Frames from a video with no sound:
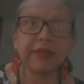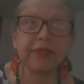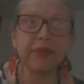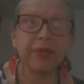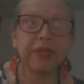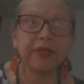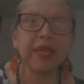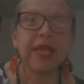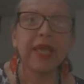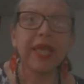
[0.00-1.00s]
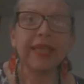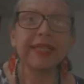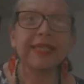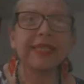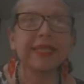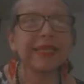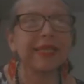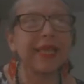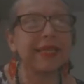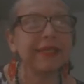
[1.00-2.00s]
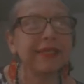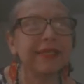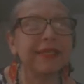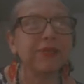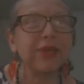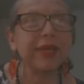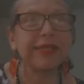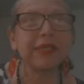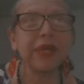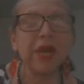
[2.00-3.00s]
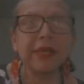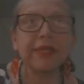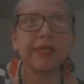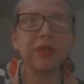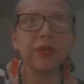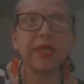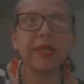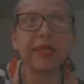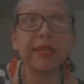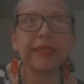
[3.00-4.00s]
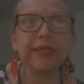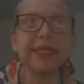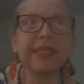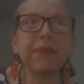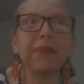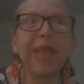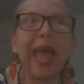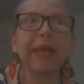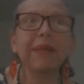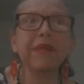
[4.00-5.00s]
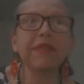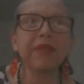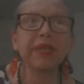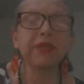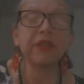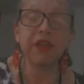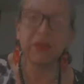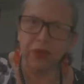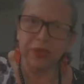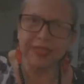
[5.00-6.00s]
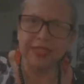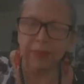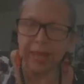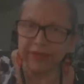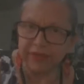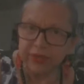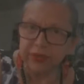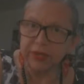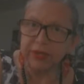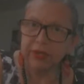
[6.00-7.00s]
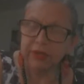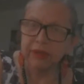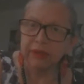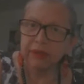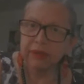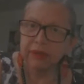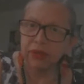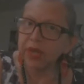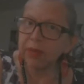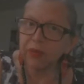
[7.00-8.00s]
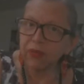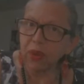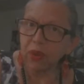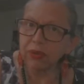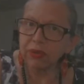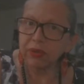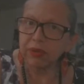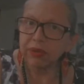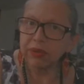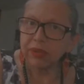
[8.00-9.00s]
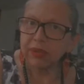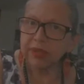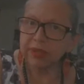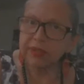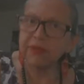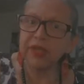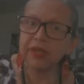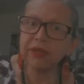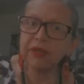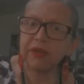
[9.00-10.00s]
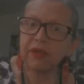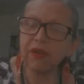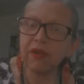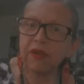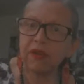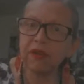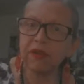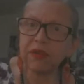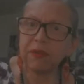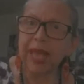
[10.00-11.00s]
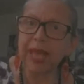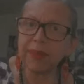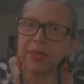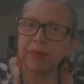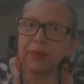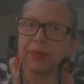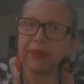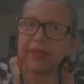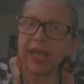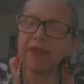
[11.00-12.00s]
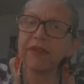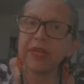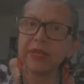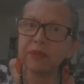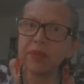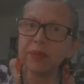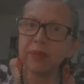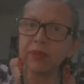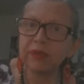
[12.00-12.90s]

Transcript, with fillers: you know, because this is this is I think this is when it starts the whole thing. Like this is a black victory. Of course, it's a black victory. Don't get me wrong. This is a victory of, of, of the black people, the African people.